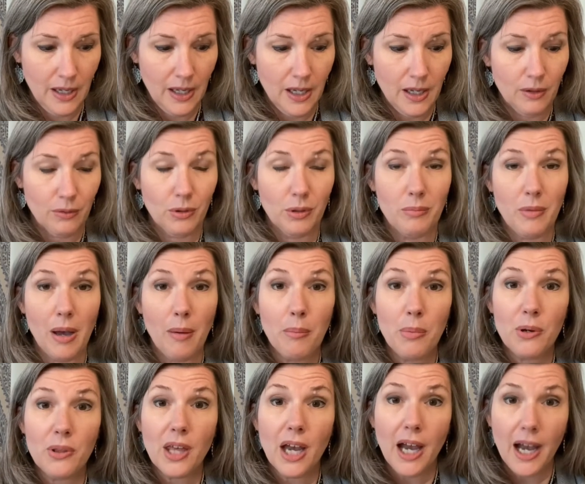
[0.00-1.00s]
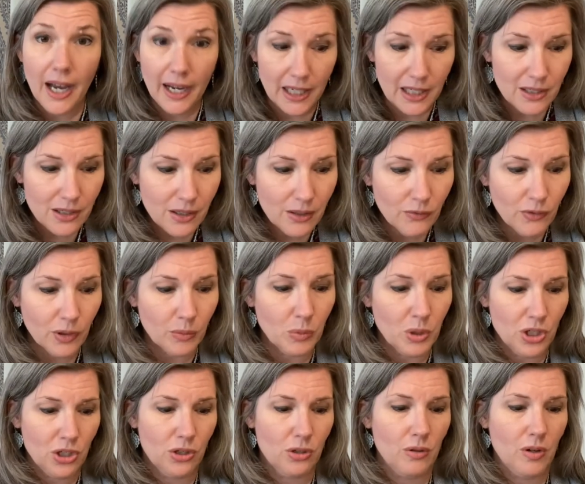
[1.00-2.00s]
Remember the height from
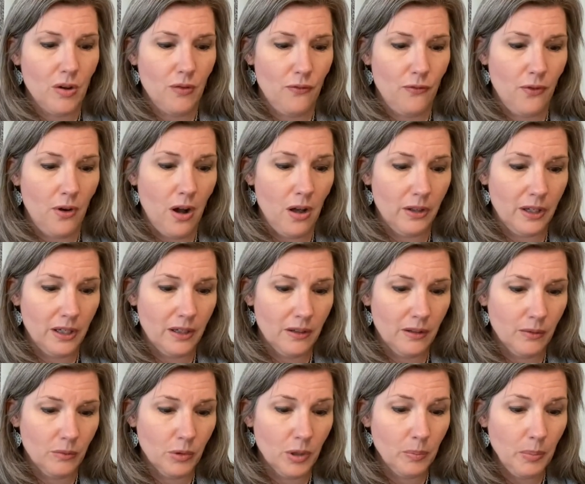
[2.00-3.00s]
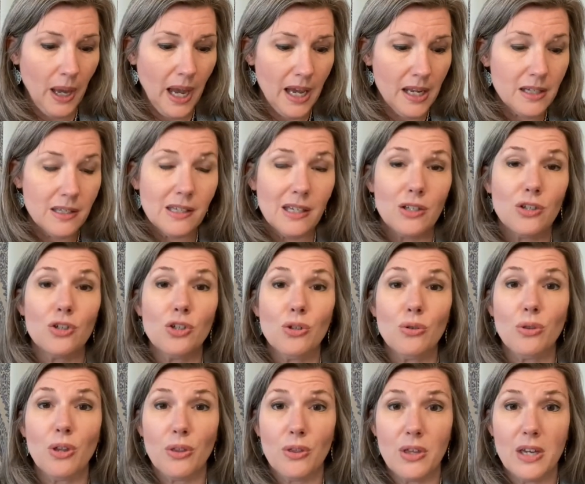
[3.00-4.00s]
which you have fallen. Repent and do
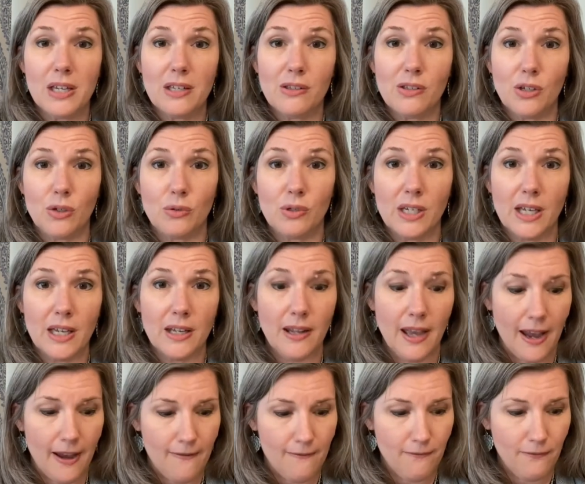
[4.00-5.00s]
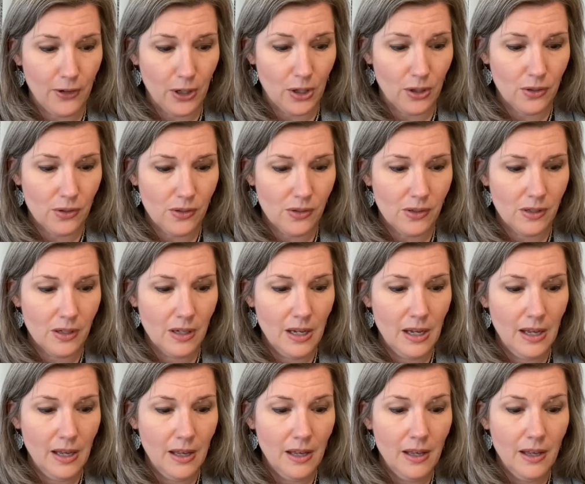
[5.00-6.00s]
the things you did at first.
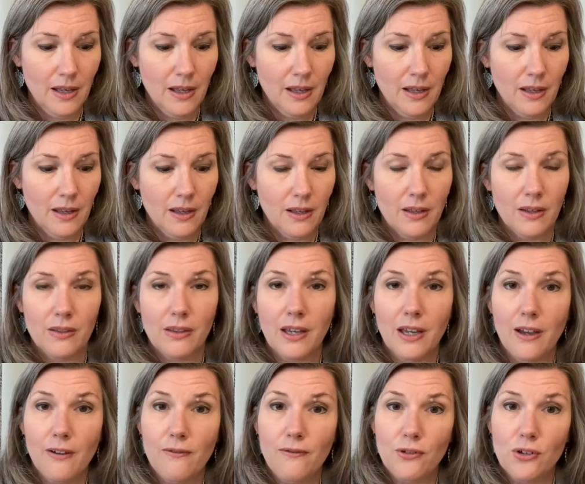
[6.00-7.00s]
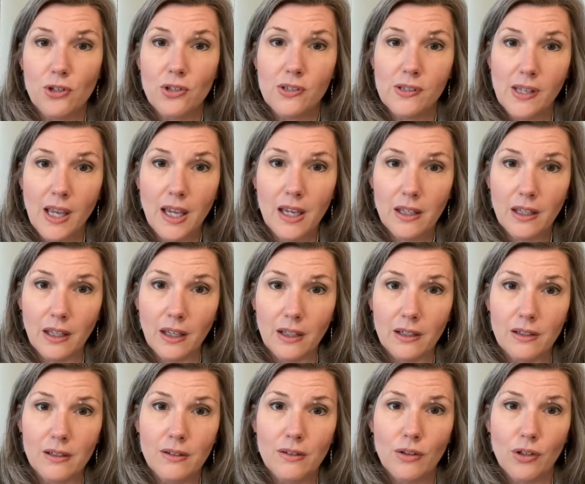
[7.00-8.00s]
They have
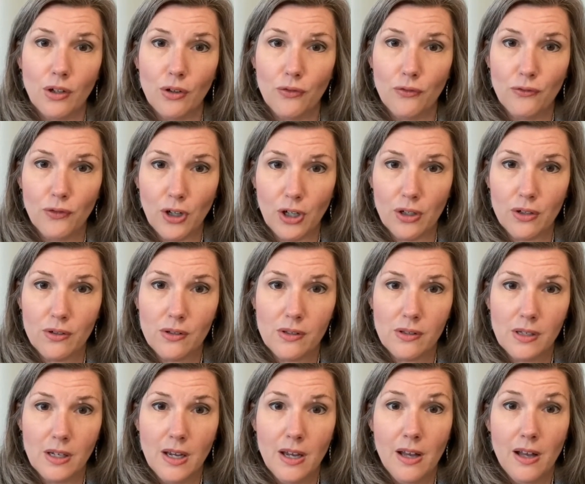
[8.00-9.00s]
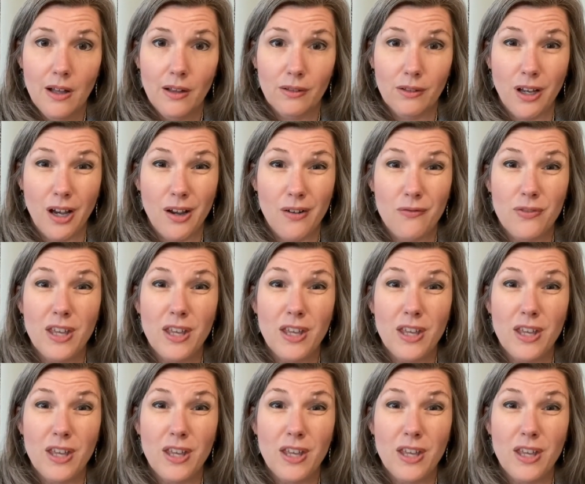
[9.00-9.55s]
forsaken their first love.